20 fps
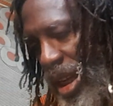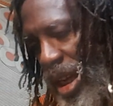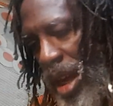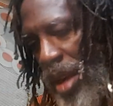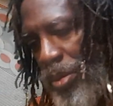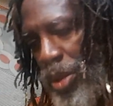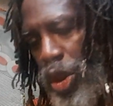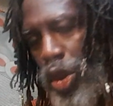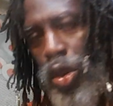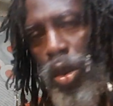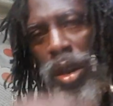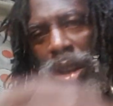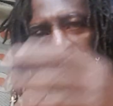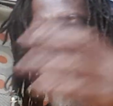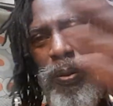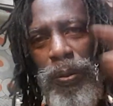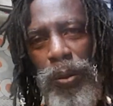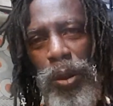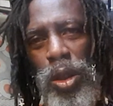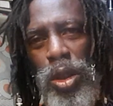I'm sure in the
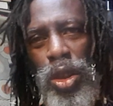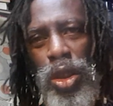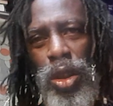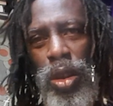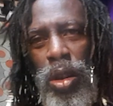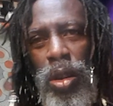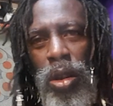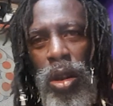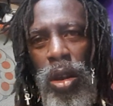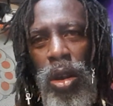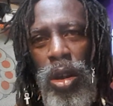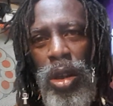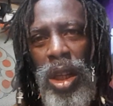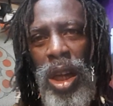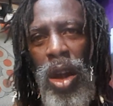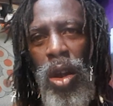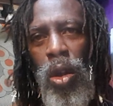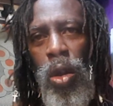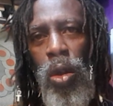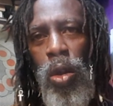future
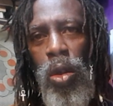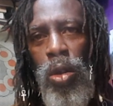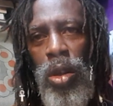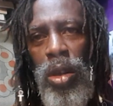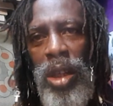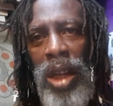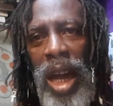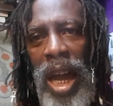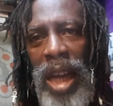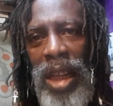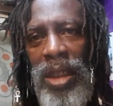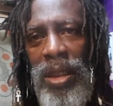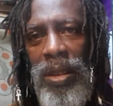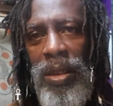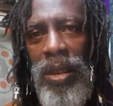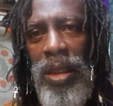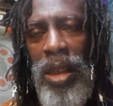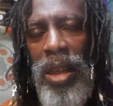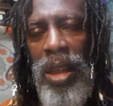other ORGONITE